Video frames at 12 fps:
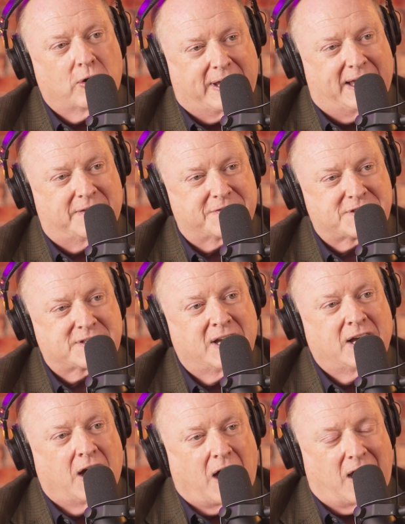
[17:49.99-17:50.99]
gifts
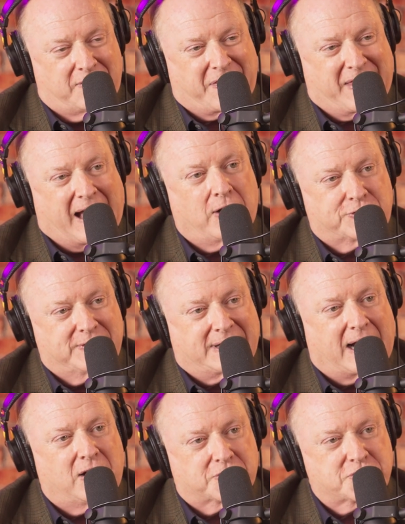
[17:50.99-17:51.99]
of
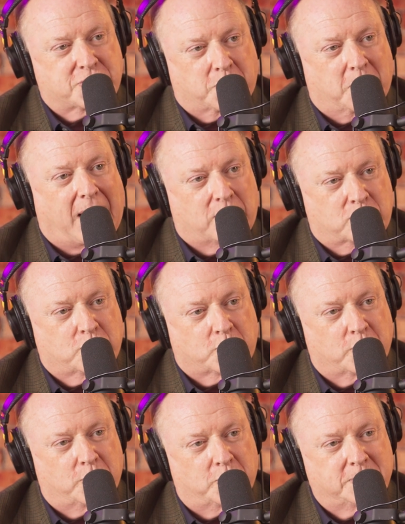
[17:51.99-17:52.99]
$1,000 throughout
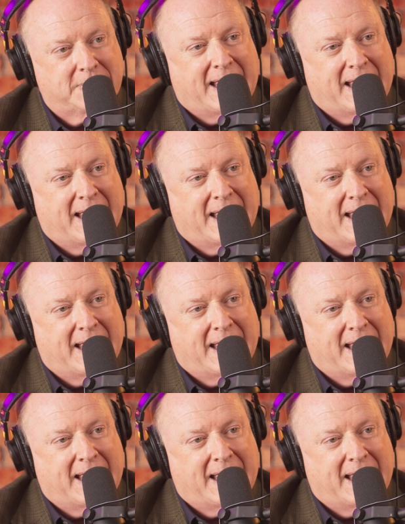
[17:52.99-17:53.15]
Crew,